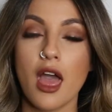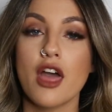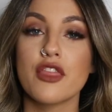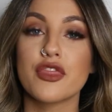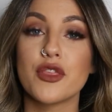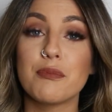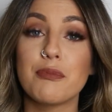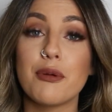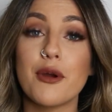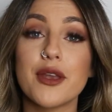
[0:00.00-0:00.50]

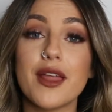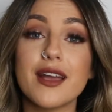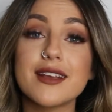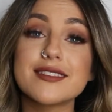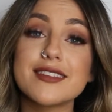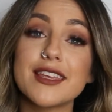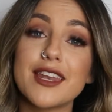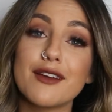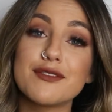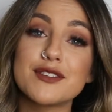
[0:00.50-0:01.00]
The
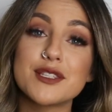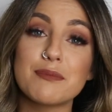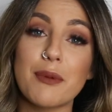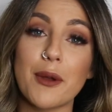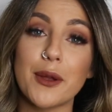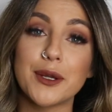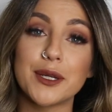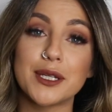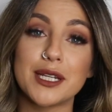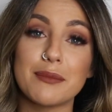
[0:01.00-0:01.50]
products that I've
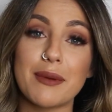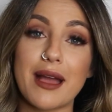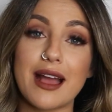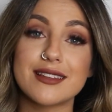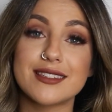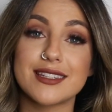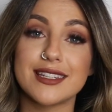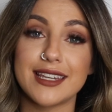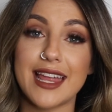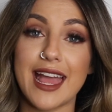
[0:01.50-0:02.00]
spoken
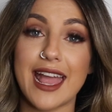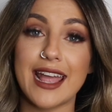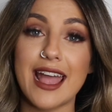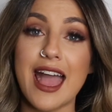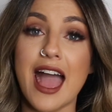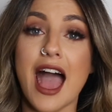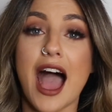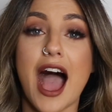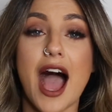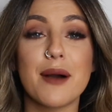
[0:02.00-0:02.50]
about
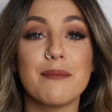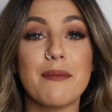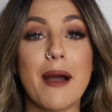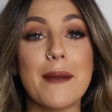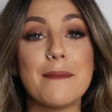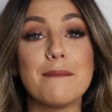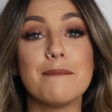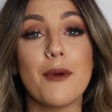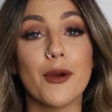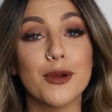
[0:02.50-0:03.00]
today are
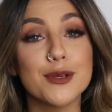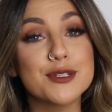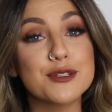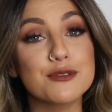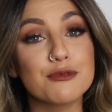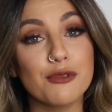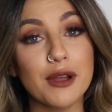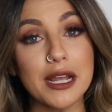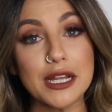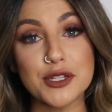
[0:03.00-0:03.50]
my
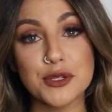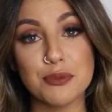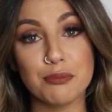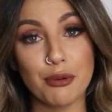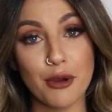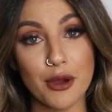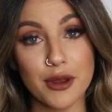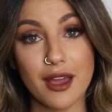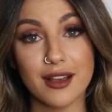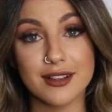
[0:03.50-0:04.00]
most reached
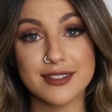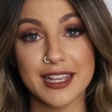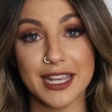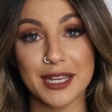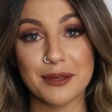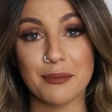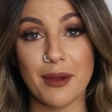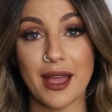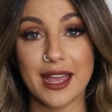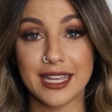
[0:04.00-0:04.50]
products
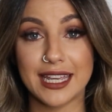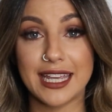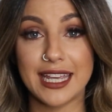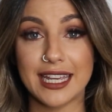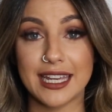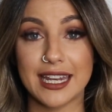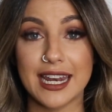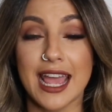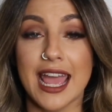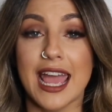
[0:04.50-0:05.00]
in my
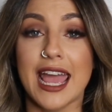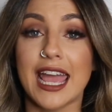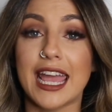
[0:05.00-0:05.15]
kit.